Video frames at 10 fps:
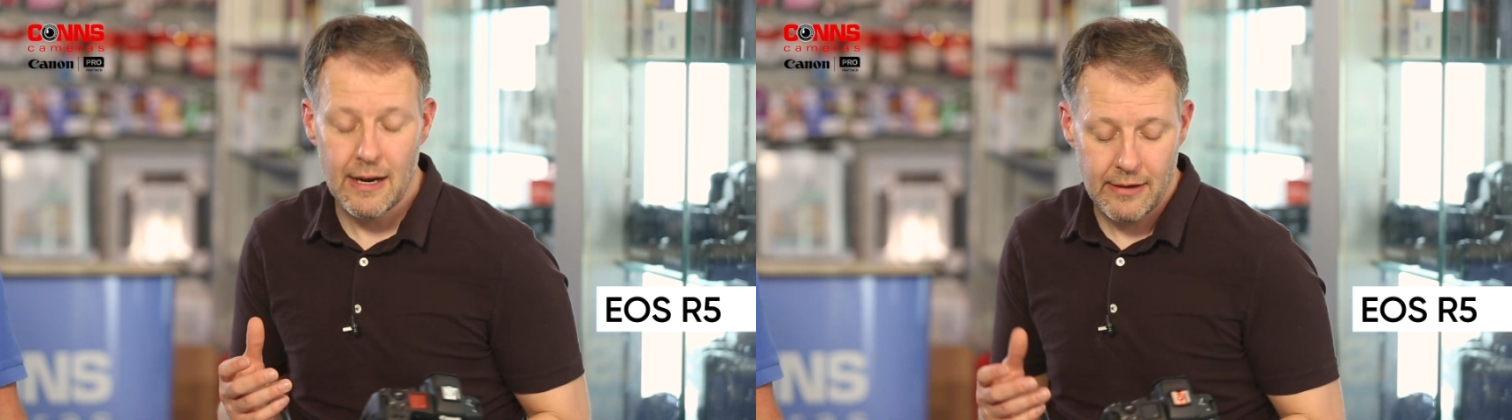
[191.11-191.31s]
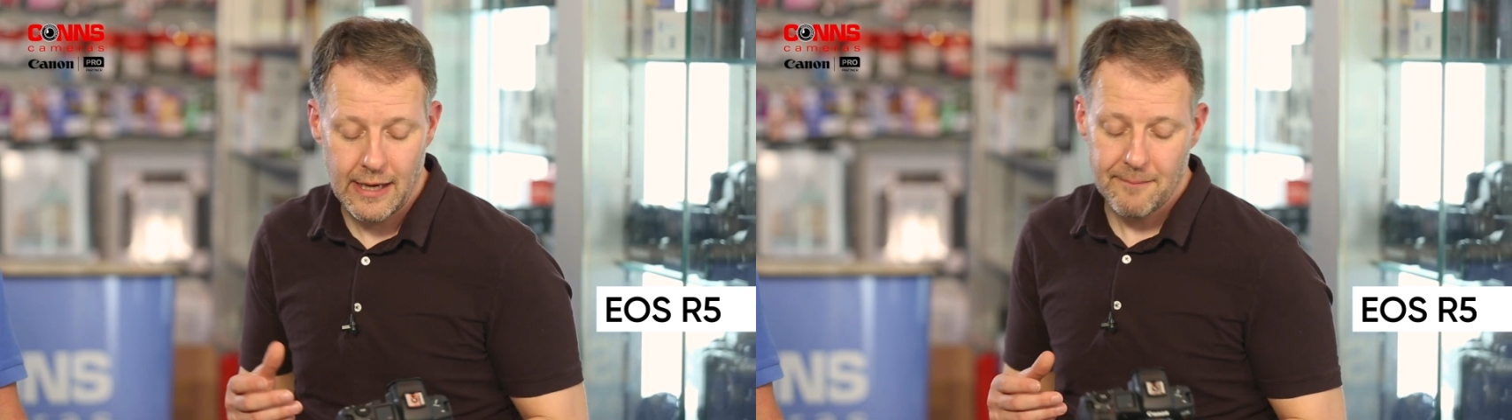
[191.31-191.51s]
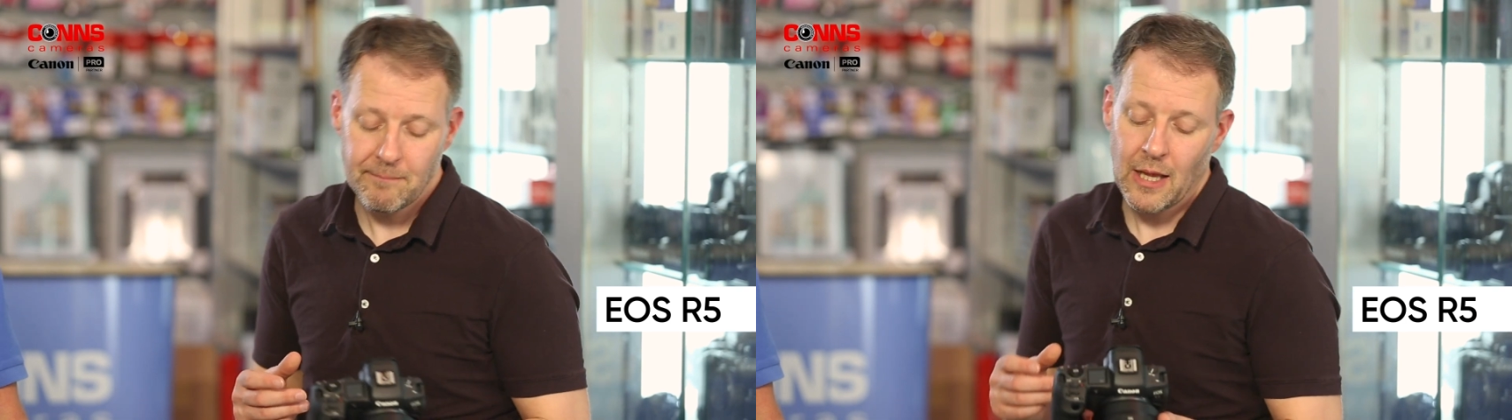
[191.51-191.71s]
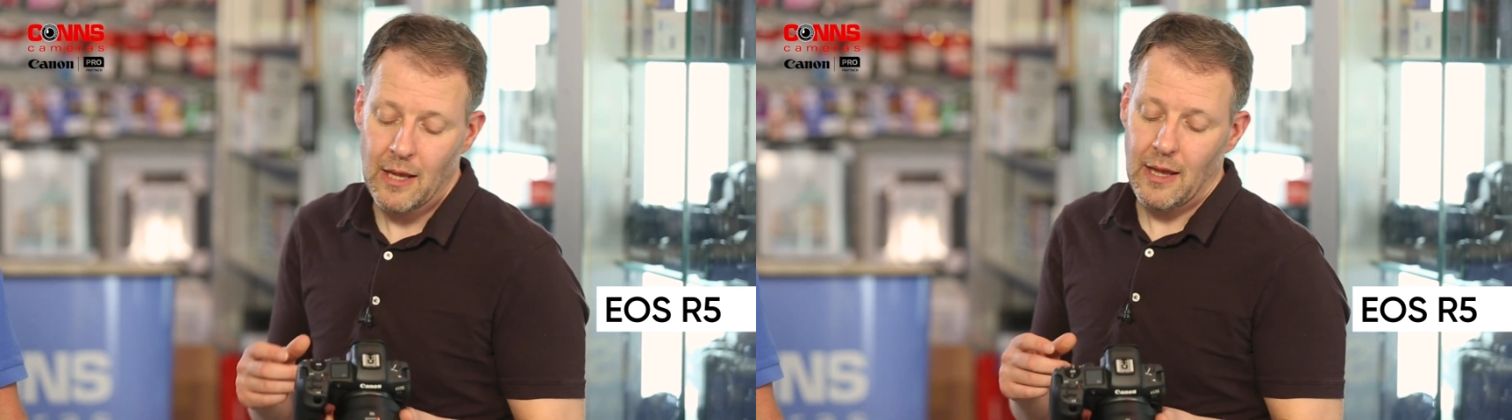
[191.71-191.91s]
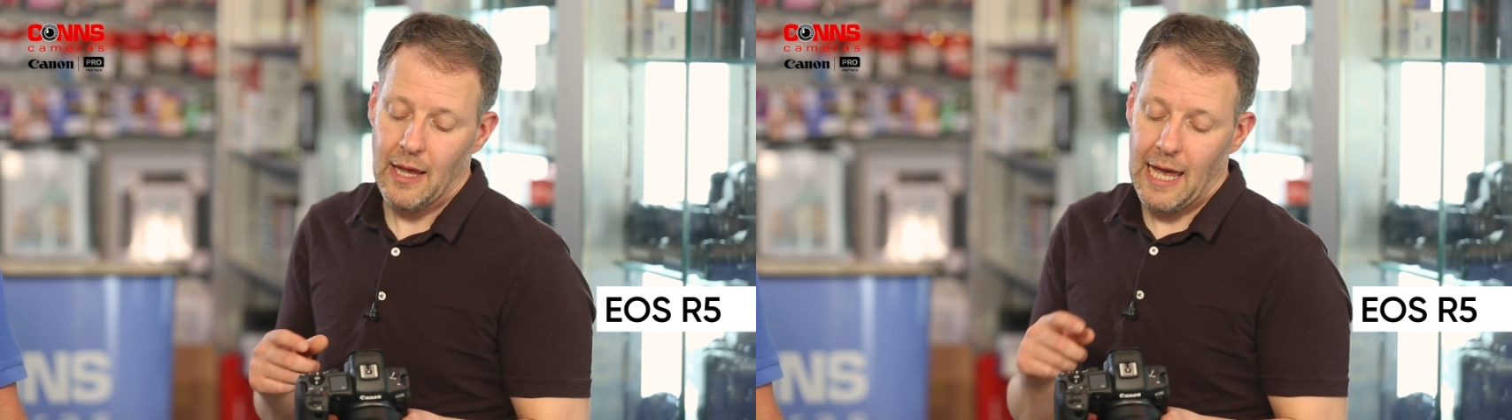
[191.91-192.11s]
area.
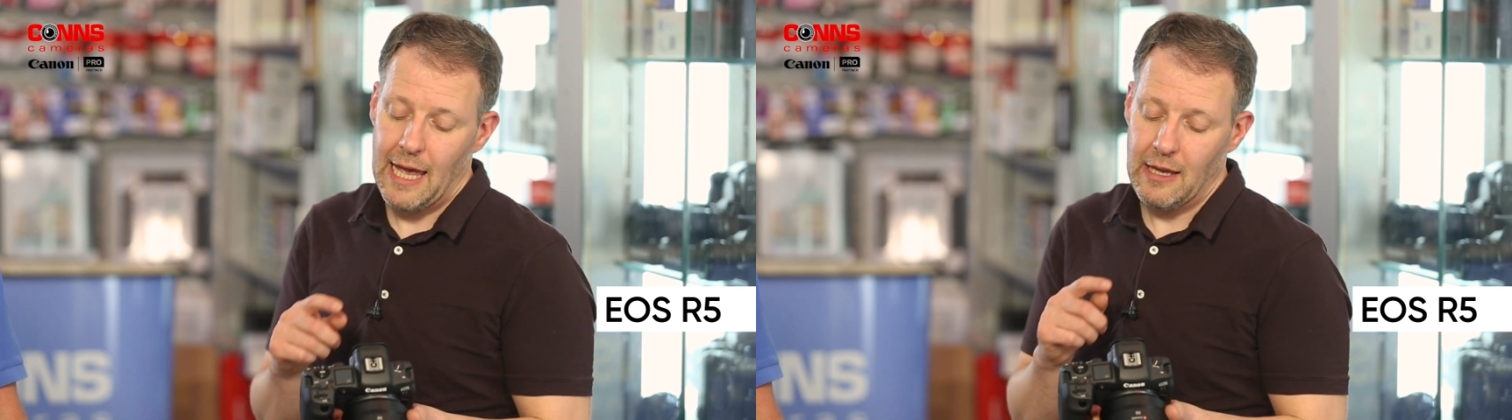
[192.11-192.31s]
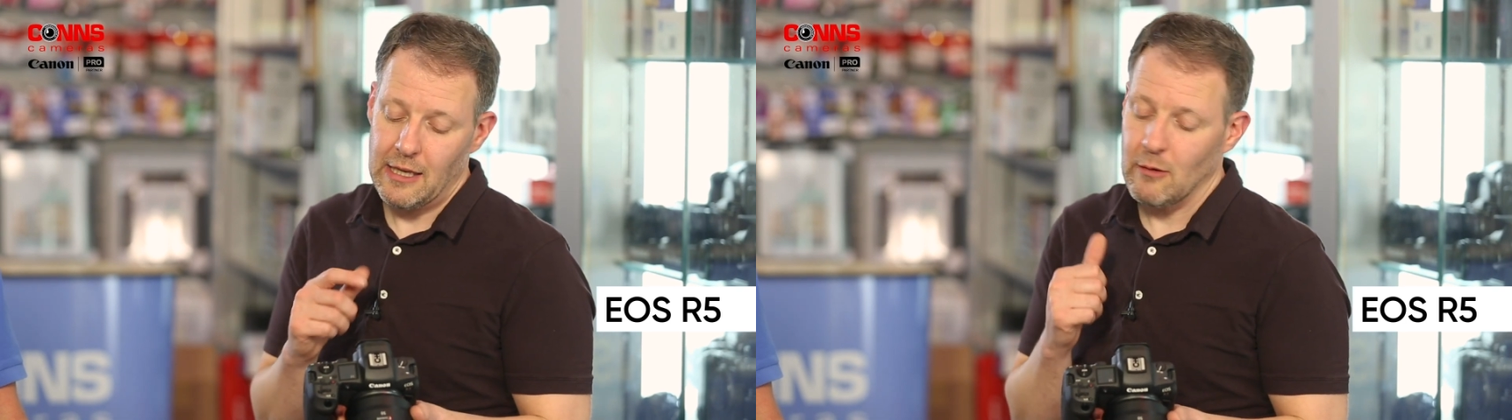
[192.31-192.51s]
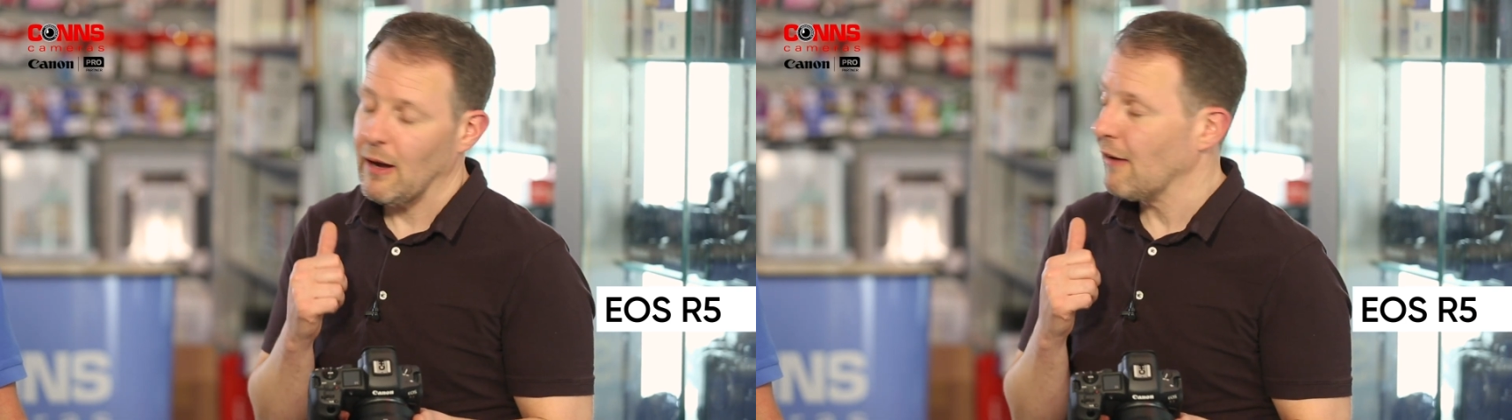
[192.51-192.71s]
Uh, you